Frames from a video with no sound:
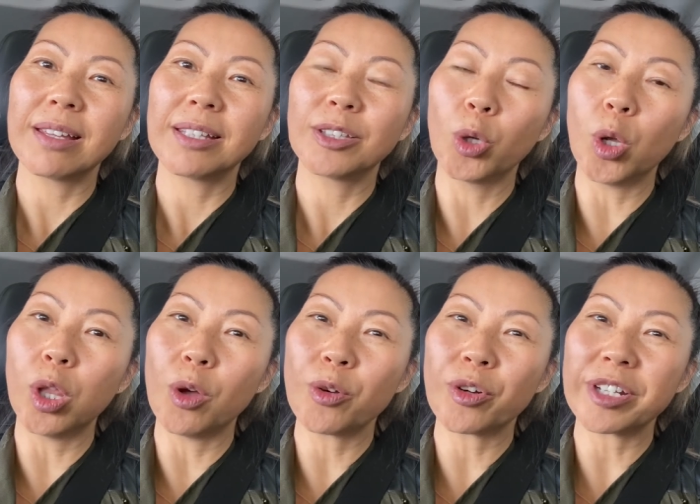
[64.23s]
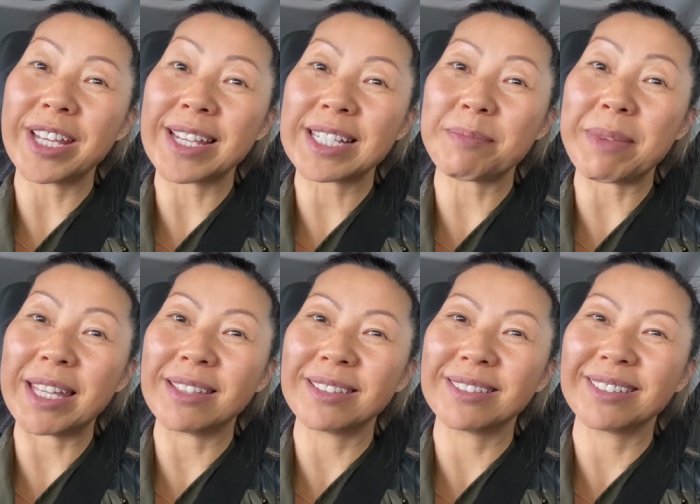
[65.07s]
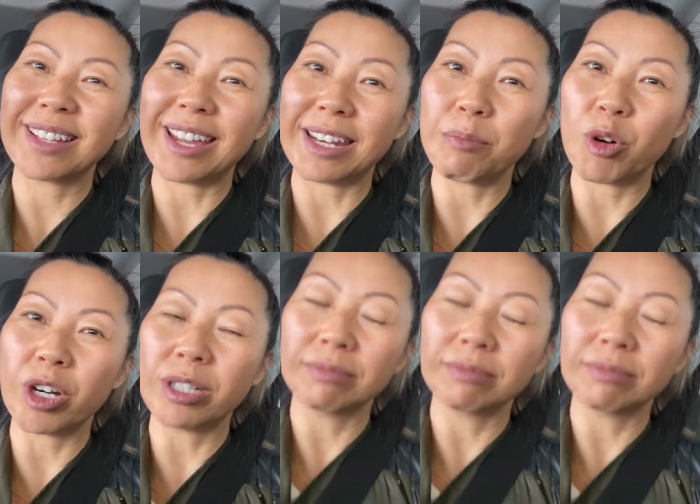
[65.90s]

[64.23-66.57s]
no longer yes man anymore.